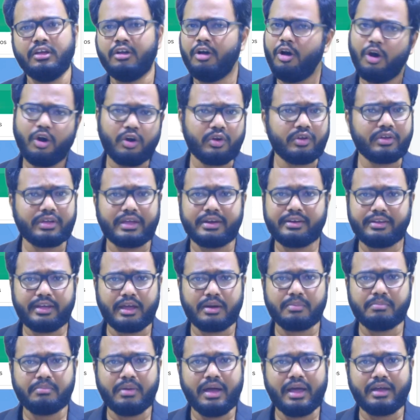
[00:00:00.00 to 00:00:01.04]
or you can
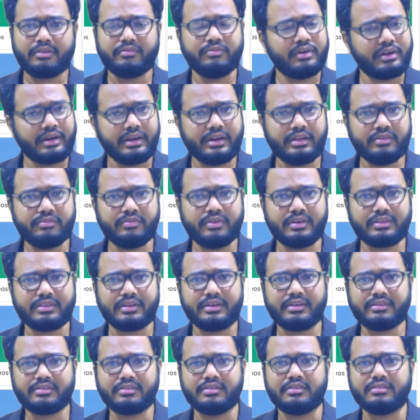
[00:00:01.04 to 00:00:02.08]
get back for any further
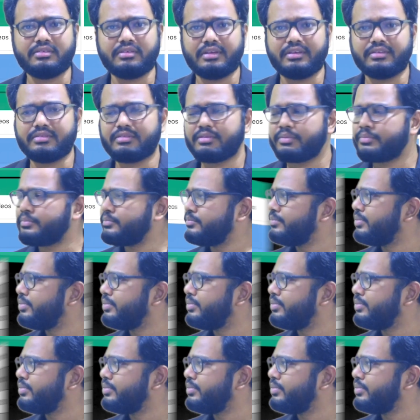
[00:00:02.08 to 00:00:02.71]
assistance.